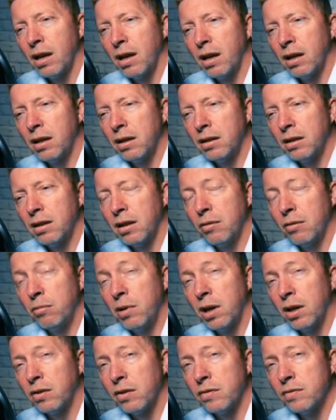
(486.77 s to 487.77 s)
and a
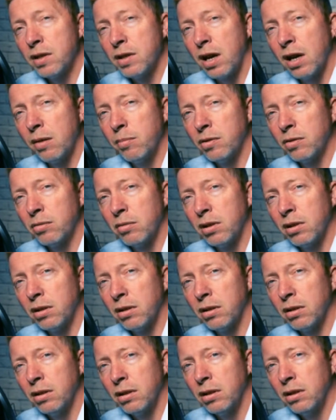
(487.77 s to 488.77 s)
waste of time as
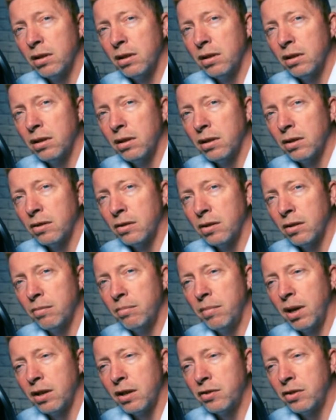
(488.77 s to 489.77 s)
well. So
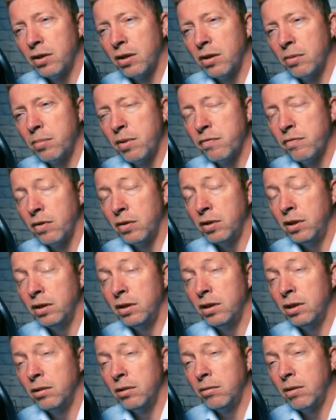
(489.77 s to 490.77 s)
make sure before you
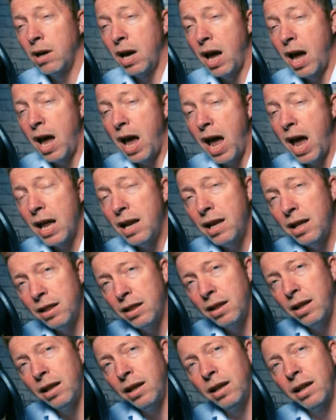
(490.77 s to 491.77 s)
do
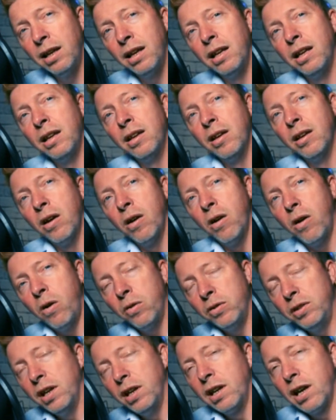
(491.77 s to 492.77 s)
anything
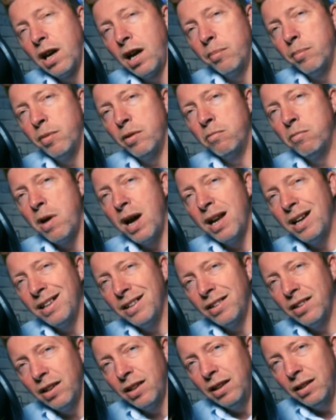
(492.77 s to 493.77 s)
on your camera where
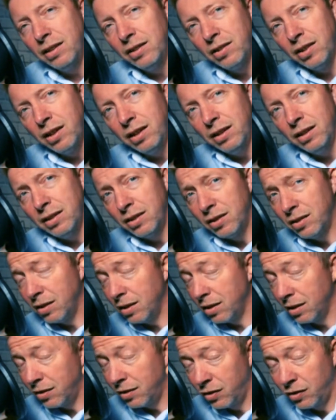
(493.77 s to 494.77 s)
it's
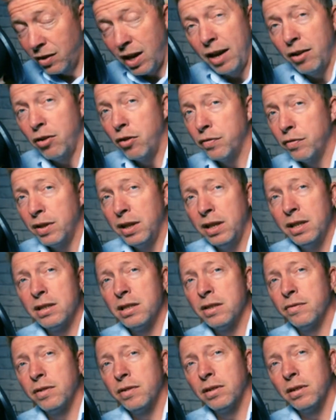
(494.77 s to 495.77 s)
setting off the
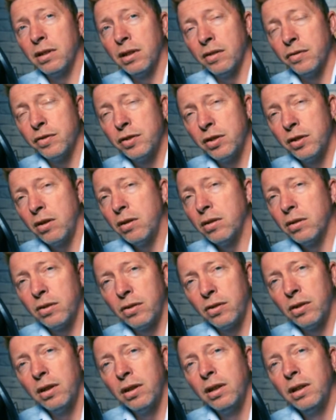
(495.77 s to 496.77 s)
interval of
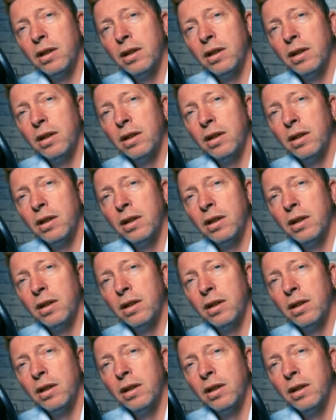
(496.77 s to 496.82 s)
shots,